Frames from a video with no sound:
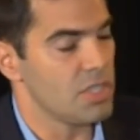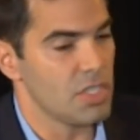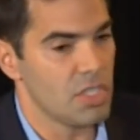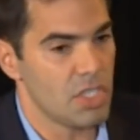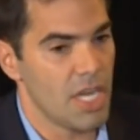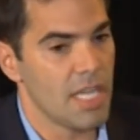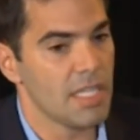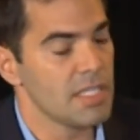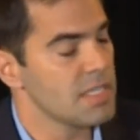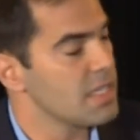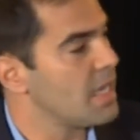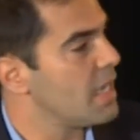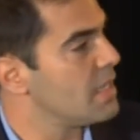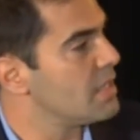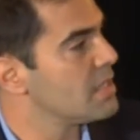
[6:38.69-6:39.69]
In Jayla's
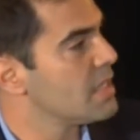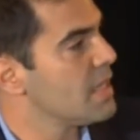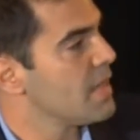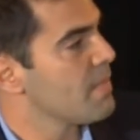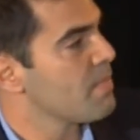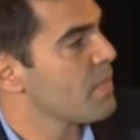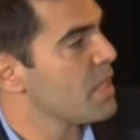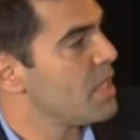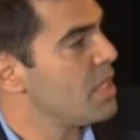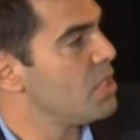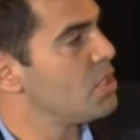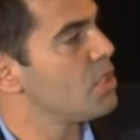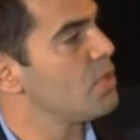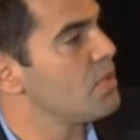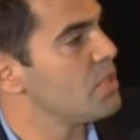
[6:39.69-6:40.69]
case, he
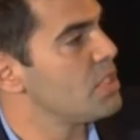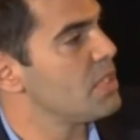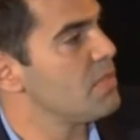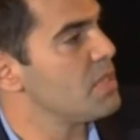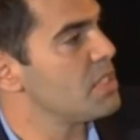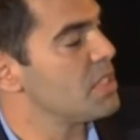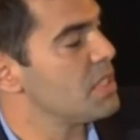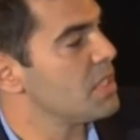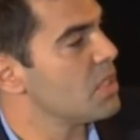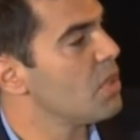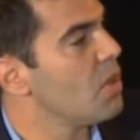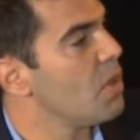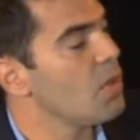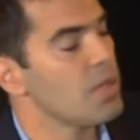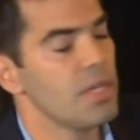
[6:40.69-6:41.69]
showed this image, and the
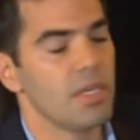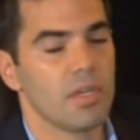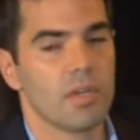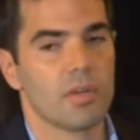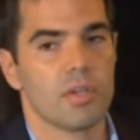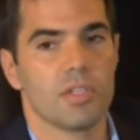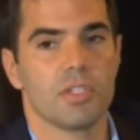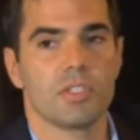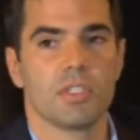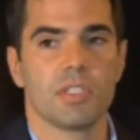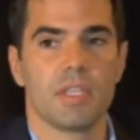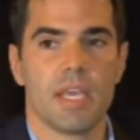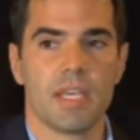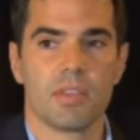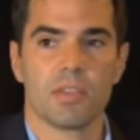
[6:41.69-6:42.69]
goal here is to
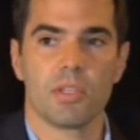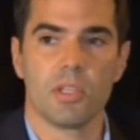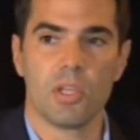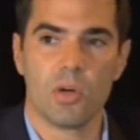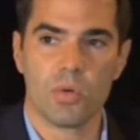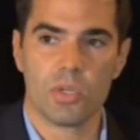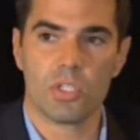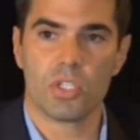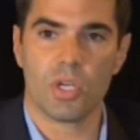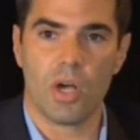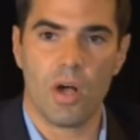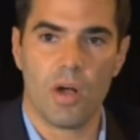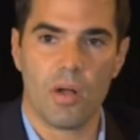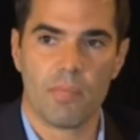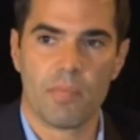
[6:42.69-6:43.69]
take the lower
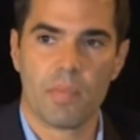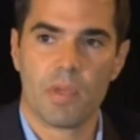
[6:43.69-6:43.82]
jaw,